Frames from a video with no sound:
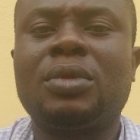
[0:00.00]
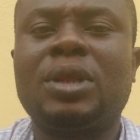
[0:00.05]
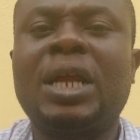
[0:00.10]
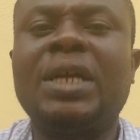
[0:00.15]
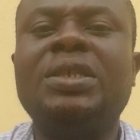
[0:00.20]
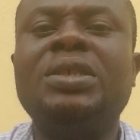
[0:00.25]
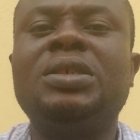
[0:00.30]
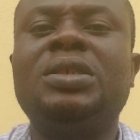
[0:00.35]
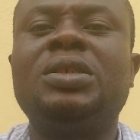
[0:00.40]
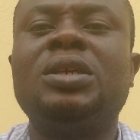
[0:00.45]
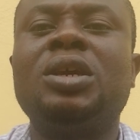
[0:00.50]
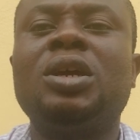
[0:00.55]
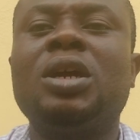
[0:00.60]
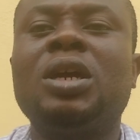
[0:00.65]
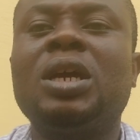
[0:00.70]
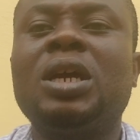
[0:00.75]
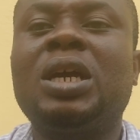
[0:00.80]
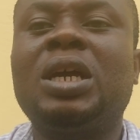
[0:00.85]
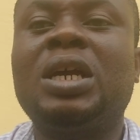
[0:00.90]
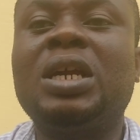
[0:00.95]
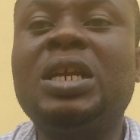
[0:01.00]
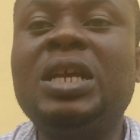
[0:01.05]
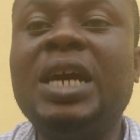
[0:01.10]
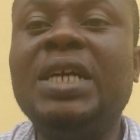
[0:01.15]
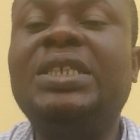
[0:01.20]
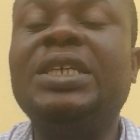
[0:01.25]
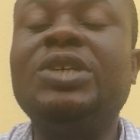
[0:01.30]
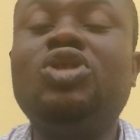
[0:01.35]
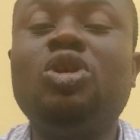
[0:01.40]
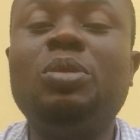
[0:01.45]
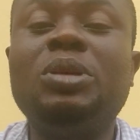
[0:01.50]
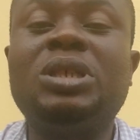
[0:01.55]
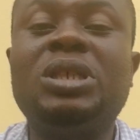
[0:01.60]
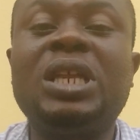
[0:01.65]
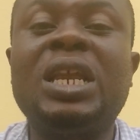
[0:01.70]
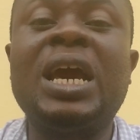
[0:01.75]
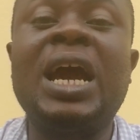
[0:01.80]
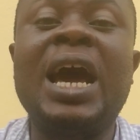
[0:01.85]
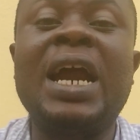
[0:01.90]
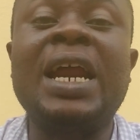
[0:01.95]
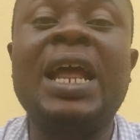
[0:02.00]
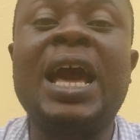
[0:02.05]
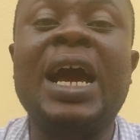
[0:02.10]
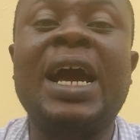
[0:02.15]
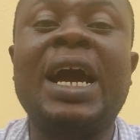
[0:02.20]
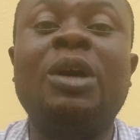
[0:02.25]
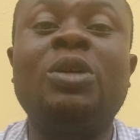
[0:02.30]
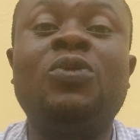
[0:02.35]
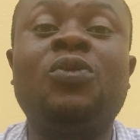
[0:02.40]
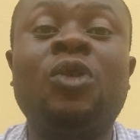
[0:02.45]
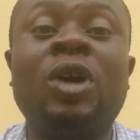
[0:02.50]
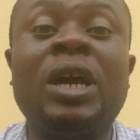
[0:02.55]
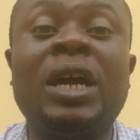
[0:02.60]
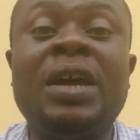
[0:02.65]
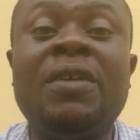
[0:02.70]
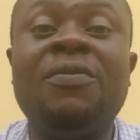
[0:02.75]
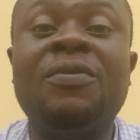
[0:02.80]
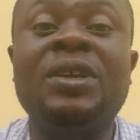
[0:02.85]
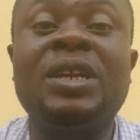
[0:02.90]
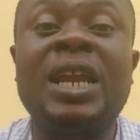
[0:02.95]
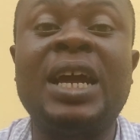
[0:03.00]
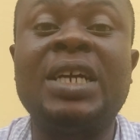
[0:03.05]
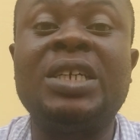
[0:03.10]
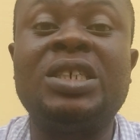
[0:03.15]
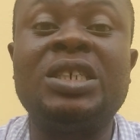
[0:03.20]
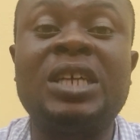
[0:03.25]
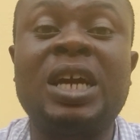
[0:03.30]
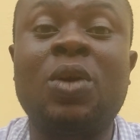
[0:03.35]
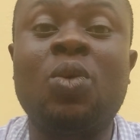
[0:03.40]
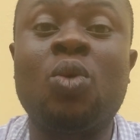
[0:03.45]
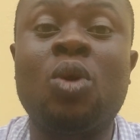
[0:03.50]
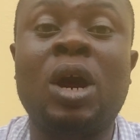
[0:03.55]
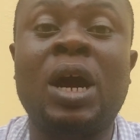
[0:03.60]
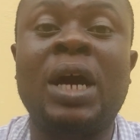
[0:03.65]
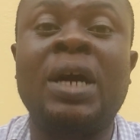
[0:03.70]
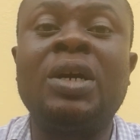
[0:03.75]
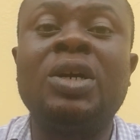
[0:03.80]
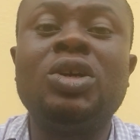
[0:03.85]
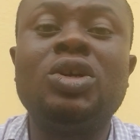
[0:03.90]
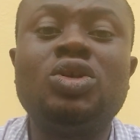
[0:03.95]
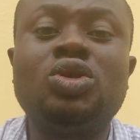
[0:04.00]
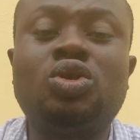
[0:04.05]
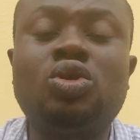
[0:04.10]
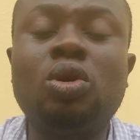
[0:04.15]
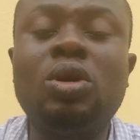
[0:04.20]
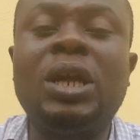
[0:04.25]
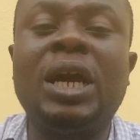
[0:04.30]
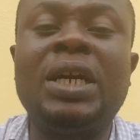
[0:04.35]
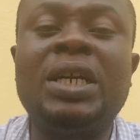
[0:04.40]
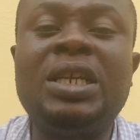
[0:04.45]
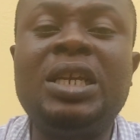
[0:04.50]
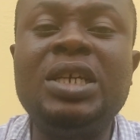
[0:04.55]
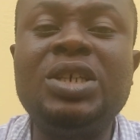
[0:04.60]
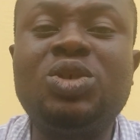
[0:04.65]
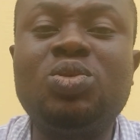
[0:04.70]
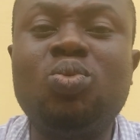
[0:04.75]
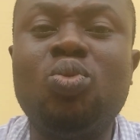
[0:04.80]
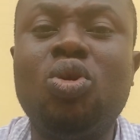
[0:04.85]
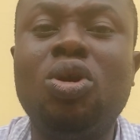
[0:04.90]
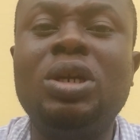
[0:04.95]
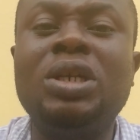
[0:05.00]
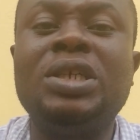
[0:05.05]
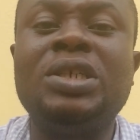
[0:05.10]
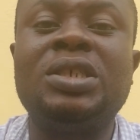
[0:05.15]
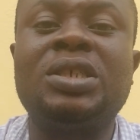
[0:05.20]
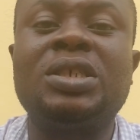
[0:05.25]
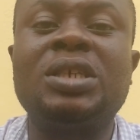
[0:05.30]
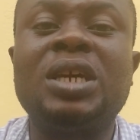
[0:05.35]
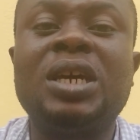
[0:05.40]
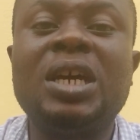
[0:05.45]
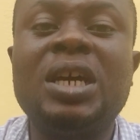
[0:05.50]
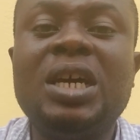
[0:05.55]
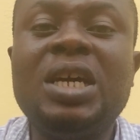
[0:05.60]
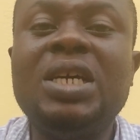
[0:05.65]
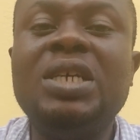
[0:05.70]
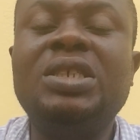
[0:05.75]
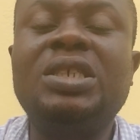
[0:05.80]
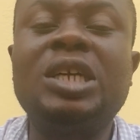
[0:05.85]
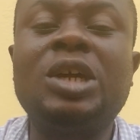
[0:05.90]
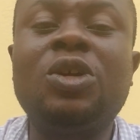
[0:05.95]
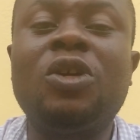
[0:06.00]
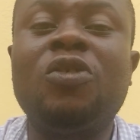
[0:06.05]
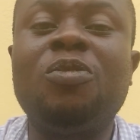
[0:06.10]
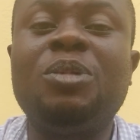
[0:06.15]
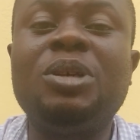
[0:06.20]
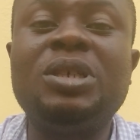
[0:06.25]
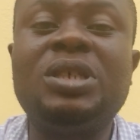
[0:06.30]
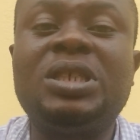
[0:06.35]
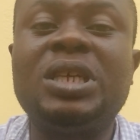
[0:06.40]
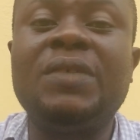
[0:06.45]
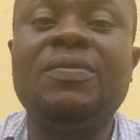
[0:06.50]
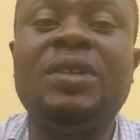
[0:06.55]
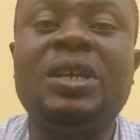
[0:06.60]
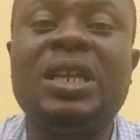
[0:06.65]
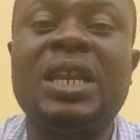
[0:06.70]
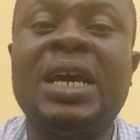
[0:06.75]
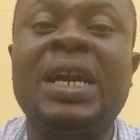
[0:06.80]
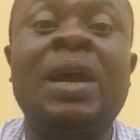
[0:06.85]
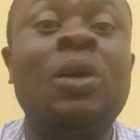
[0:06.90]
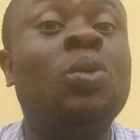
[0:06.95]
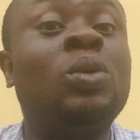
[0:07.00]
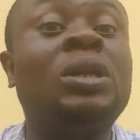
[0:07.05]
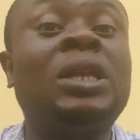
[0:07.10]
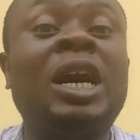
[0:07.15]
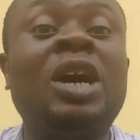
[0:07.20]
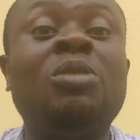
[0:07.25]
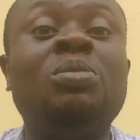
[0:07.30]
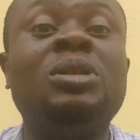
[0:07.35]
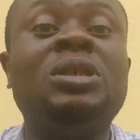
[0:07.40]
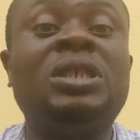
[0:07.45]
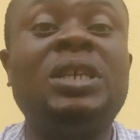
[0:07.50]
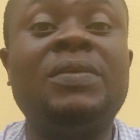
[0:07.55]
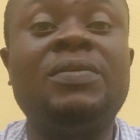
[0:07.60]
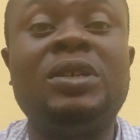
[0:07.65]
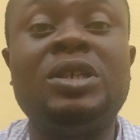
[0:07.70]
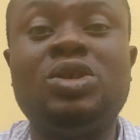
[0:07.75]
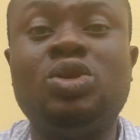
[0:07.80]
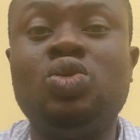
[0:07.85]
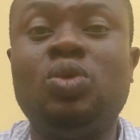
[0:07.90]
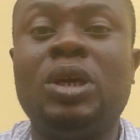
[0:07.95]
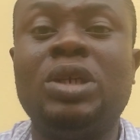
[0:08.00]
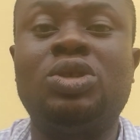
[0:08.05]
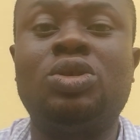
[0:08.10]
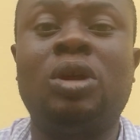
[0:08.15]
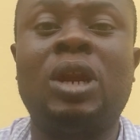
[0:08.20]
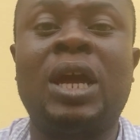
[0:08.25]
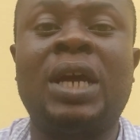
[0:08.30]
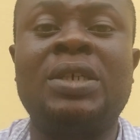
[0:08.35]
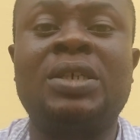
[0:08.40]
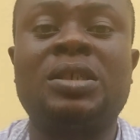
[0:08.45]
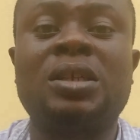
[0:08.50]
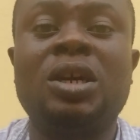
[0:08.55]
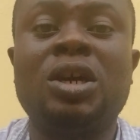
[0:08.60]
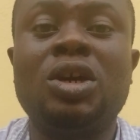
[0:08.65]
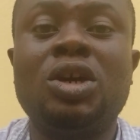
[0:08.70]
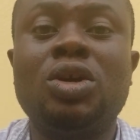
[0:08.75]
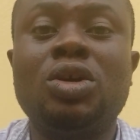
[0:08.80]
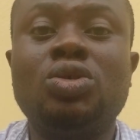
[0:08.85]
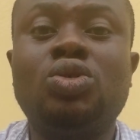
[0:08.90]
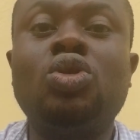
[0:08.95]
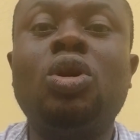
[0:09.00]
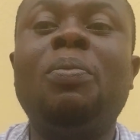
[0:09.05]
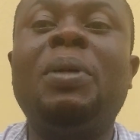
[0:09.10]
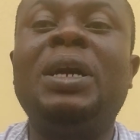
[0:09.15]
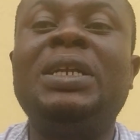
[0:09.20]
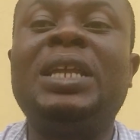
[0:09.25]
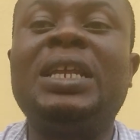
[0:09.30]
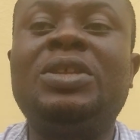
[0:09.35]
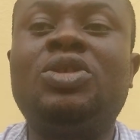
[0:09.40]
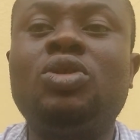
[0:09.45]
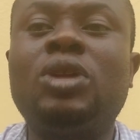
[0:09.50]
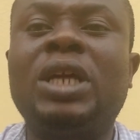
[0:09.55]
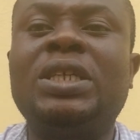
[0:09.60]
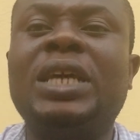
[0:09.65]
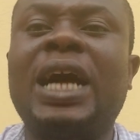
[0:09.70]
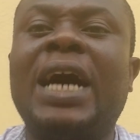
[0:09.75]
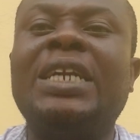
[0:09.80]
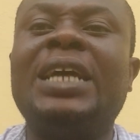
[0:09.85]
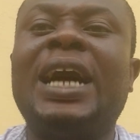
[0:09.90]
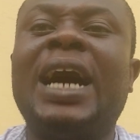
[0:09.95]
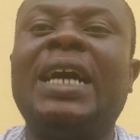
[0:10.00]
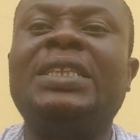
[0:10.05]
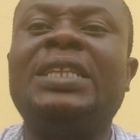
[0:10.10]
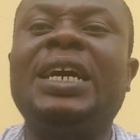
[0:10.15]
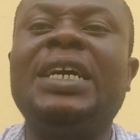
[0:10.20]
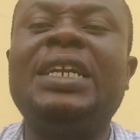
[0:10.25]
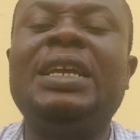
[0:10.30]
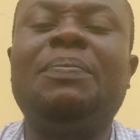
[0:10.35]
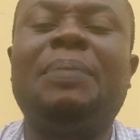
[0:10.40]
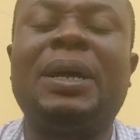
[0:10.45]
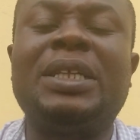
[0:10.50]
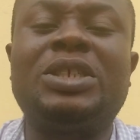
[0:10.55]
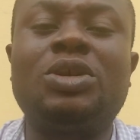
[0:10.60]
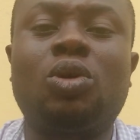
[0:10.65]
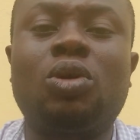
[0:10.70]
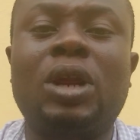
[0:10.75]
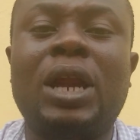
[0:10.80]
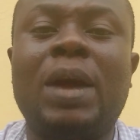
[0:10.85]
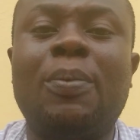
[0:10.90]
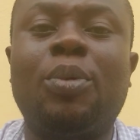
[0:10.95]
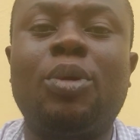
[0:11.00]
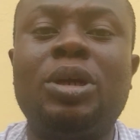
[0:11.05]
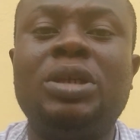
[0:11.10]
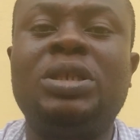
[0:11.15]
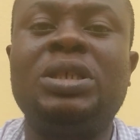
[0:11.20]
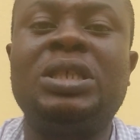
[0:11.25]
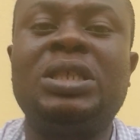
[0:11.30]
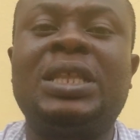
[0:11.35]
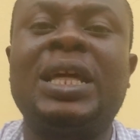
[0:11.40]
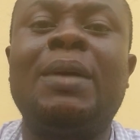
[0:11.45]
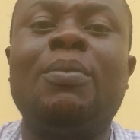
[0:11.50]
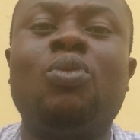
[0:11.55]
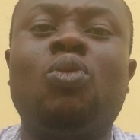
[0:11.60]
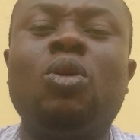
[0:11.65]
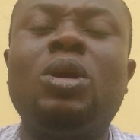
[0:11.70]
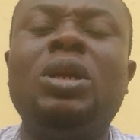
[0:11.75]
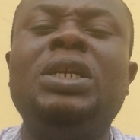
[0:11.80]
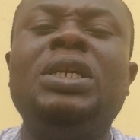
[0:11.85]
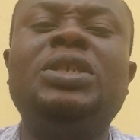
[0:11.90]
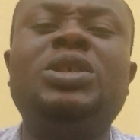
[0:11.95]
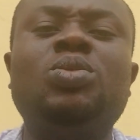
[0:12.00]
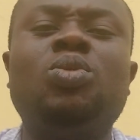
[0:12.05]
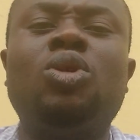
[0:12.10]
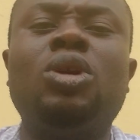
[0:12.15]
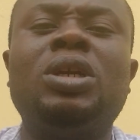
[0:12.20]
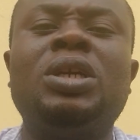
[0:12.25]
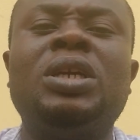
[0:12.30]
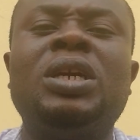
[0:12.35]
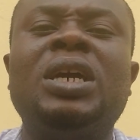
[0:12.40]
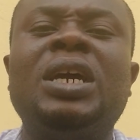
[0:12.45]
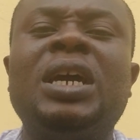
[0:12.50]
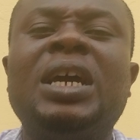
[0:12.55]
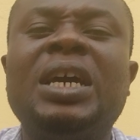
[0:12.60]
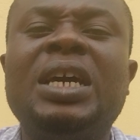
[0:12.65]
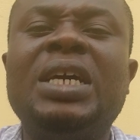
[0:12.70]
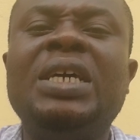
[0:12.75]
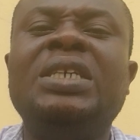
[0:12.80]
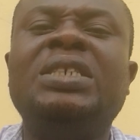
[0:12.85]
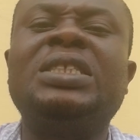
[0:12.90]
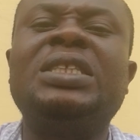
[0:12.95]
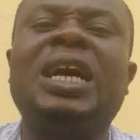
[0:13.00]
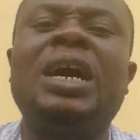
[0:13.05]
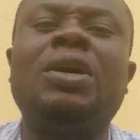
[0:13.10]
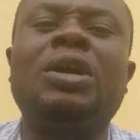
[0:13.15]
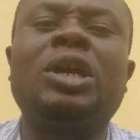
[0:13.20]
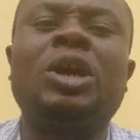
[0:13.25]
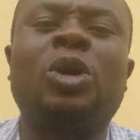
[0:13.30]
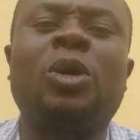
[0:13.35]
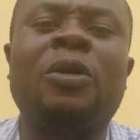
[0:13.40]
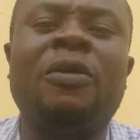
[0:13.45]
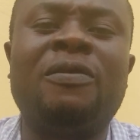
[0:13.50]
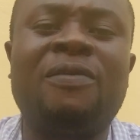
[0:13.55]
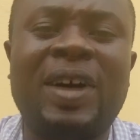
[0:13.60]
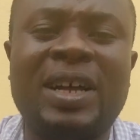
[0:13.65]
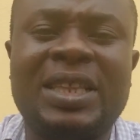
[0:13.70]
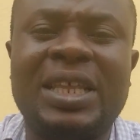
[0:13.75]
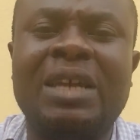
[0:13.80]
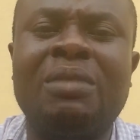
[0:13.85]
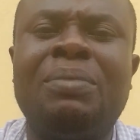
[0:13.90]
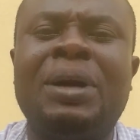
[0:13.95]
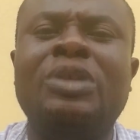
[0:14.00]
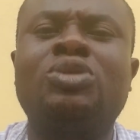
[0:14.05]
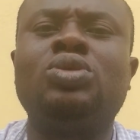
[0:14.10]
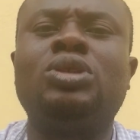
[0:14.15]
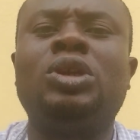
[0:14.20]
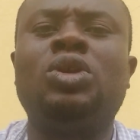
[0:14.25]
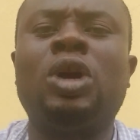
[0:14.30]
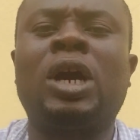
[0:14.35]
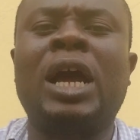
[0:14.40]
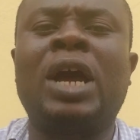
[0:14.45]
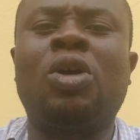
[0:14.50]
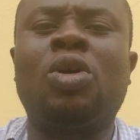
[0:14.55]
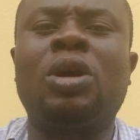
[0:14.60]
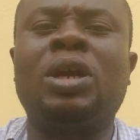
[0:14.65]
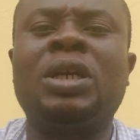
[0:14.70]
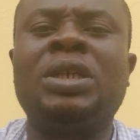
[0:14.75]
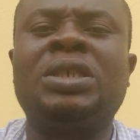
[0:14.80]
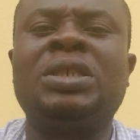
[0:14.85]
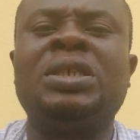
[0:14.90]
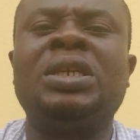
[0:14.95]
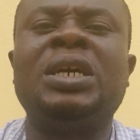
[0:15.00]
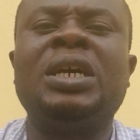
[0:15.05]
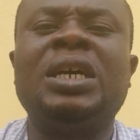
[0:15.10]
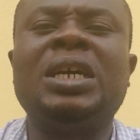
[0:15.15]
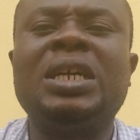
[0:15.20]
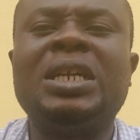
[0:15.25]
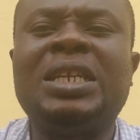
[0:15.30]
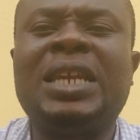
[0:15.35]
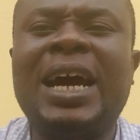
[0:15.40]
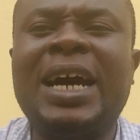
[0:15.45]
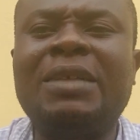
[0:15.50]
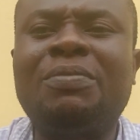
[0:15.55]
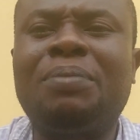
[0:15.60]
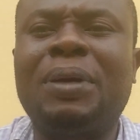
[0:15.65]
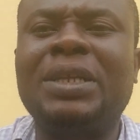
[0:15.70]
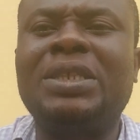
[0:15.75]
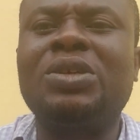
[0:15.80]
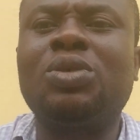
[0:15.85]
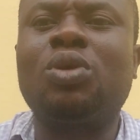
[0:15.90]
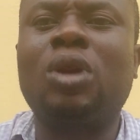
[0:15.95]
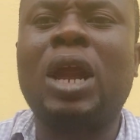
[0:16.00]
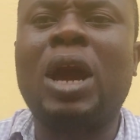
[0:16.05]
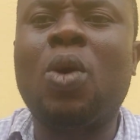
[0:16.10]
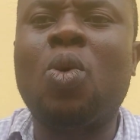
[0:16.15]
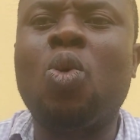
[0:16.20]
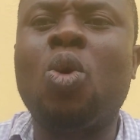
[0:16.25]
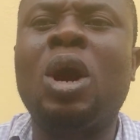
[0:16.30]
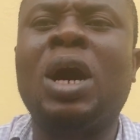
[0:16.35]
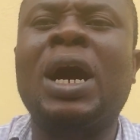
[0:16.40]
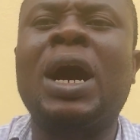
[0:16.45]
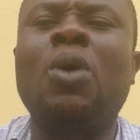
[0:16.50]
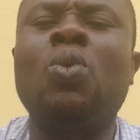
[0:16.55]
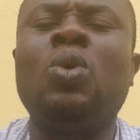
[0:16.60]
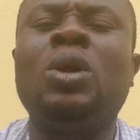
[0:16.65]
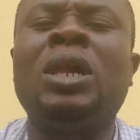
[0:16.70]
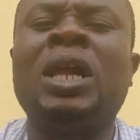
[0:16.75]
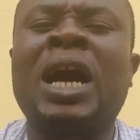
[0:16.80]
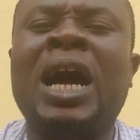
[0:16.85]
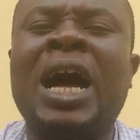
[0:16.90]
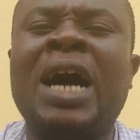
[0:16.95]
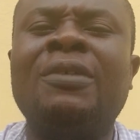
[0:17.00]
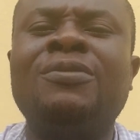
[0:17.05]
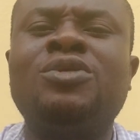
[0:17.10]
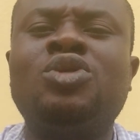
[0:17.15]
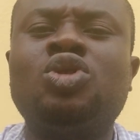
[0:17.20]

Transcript: That is, create a domiciliary account for every Nigerian worker so that these monies, instead of being saved in naira, will now be saved in US dollars. So that at any particular point in time, when this money is now reconverted back to the local currency, that particular worker will have